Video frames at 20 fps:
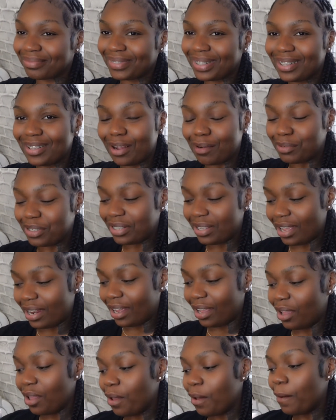no i'm just
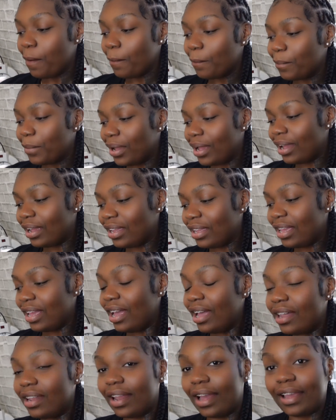kidding but
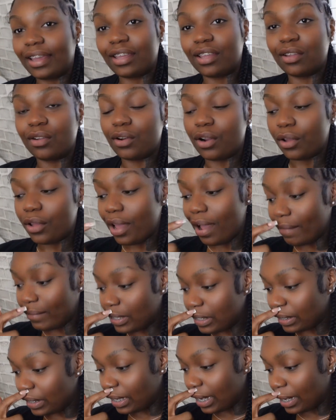yeah like you know you have
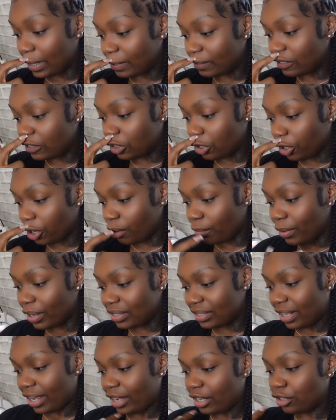to kind of show your
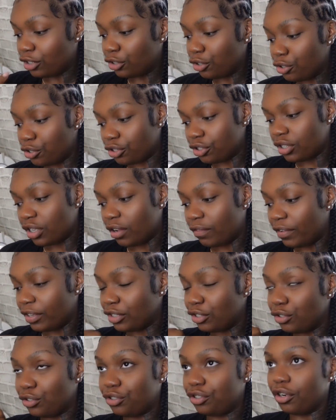personality introduce yourself
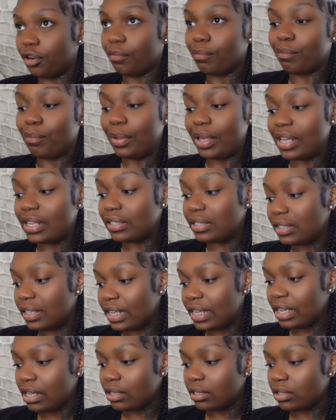introduce your
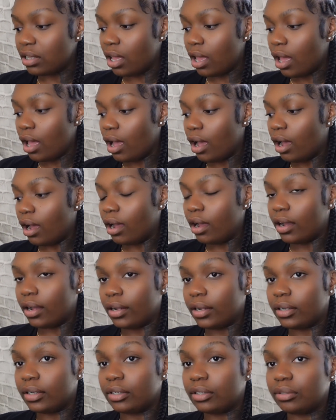business
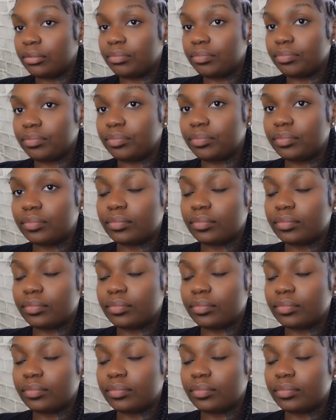um